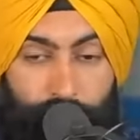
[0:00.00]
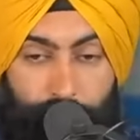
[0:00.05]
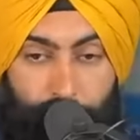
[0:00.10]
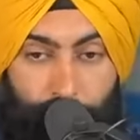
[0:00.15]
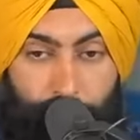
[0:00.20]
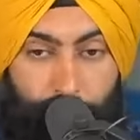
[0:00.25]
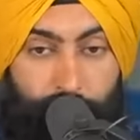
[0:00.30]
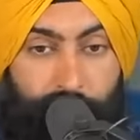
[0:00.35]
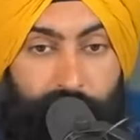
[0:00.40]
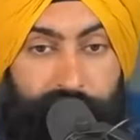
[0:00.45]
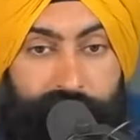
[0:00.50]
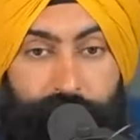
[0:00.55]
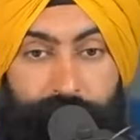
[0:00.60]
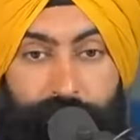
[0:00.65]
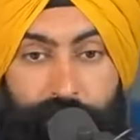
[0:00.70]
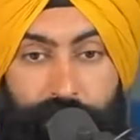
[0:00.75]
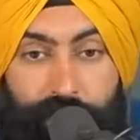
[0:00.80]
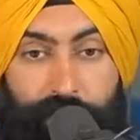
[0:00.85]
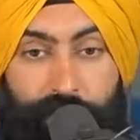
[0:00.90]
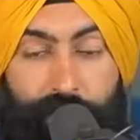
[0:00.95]
YouTube has a
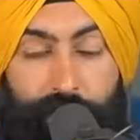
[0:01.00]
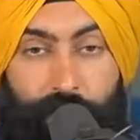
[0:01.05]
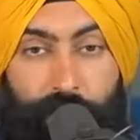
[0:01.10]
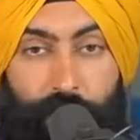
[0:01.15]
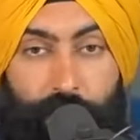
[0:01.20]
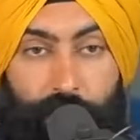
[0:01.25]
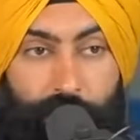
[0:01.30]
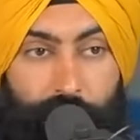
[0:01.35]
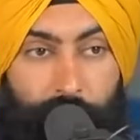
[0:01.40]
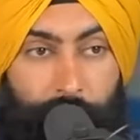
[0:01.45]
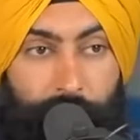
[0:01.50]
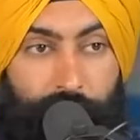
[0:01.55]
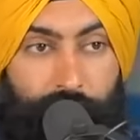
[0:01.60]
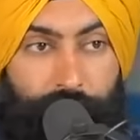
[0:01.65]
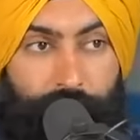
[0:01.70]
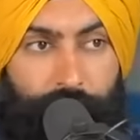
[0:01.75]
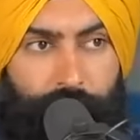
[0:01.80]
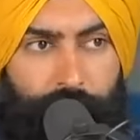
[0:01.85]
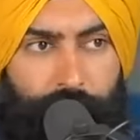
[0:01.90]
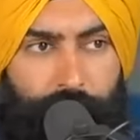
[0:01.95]
feature you can pay
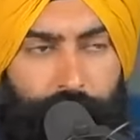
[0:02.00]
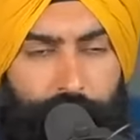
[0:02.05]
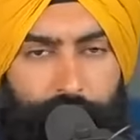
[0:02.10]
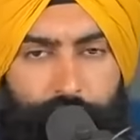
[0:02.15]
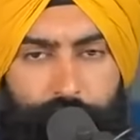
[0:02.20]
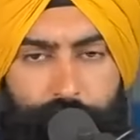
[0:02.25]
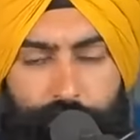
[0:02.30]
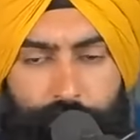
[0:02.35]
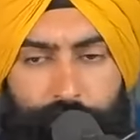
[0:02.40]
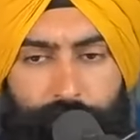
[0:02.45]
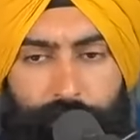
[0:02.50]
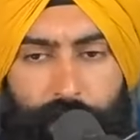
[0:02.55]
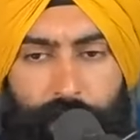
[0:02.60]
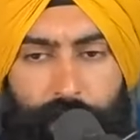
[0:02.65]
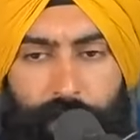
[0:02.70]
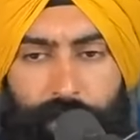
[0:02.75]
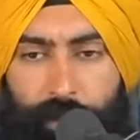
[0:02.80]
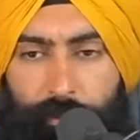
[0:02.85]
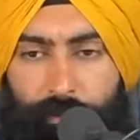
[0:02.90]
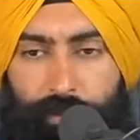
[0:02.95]
for YouTube,
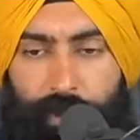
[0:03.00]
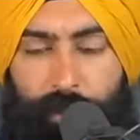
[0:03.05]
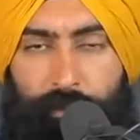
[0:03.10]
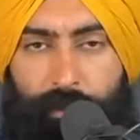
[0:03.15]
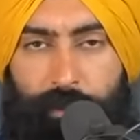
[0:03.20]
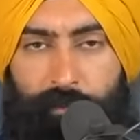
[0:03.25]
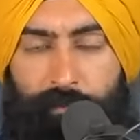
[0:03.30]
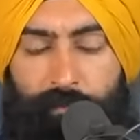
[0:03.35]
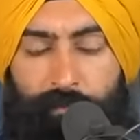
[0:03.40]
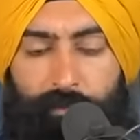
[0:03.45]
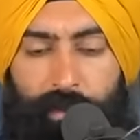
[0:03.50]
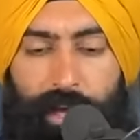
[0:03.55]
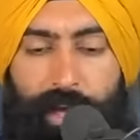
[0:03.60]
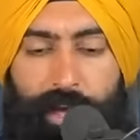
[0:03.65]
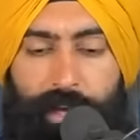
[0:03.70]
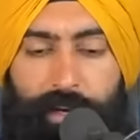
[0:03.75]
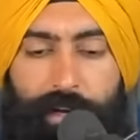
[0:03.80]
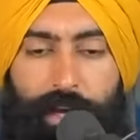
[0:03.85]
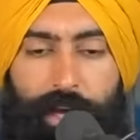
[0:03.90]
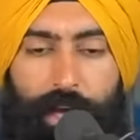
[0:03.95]
uh, the premium
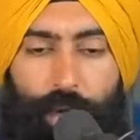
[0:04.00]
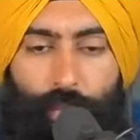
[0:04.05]
plan,